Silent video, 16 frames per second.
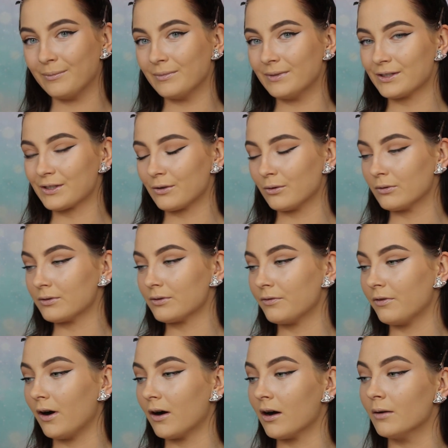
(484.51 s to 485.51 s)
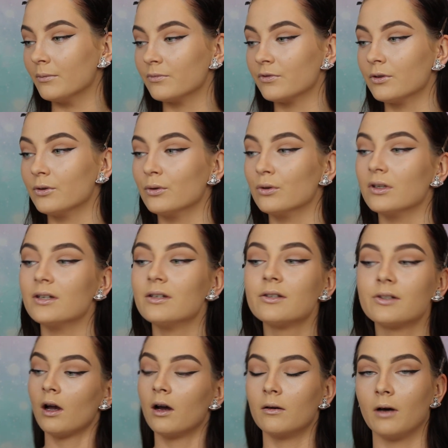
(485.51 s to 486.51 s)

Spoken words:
It's called Fuck I'm Flawless.